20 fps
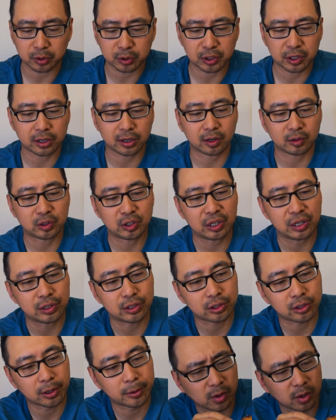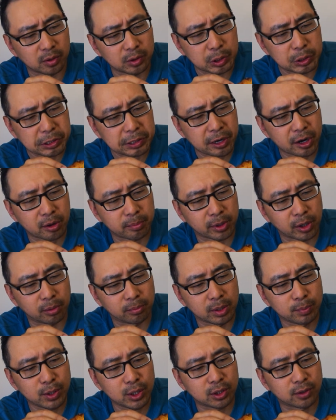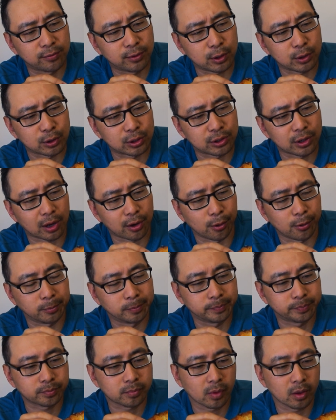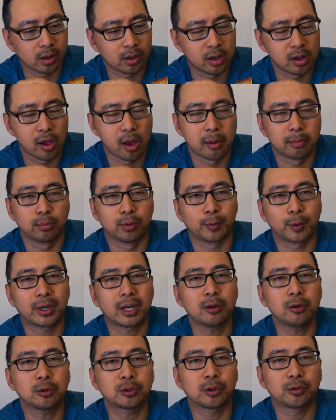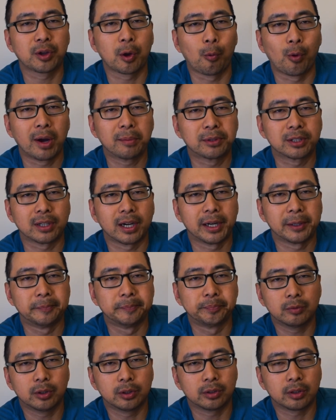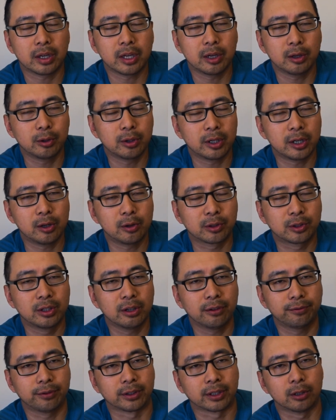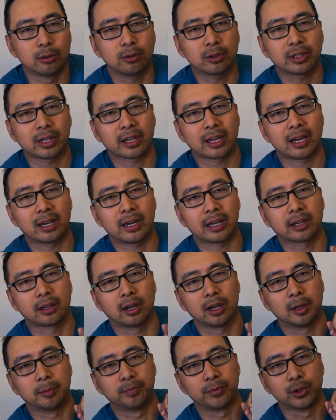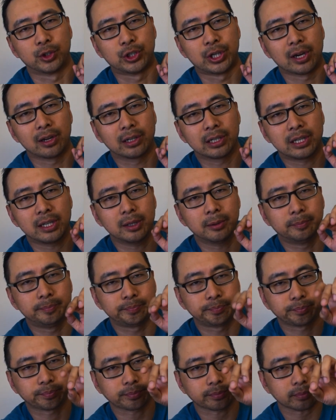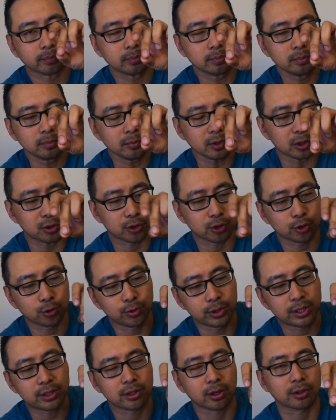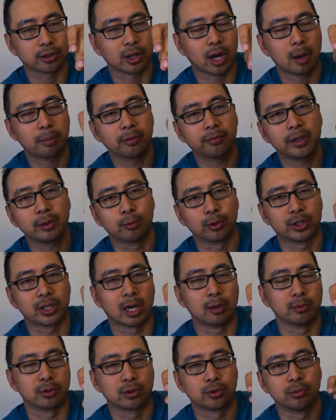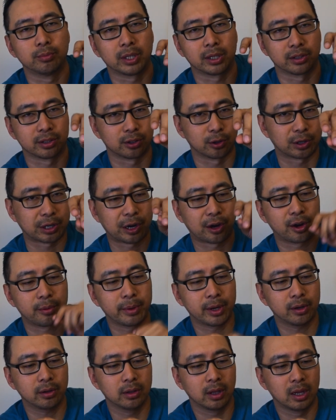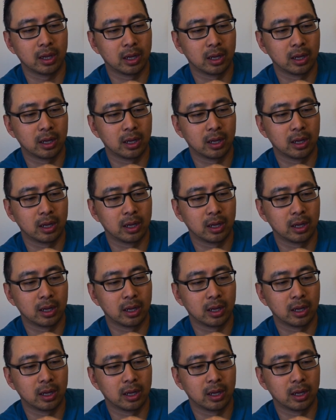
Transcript: Cannot taste the caramel. Maybe it's very subtle. But when I looked on their website, it looked different. It looks like it had like a jelly streaks on top of it, which I'm assuming is the caramel.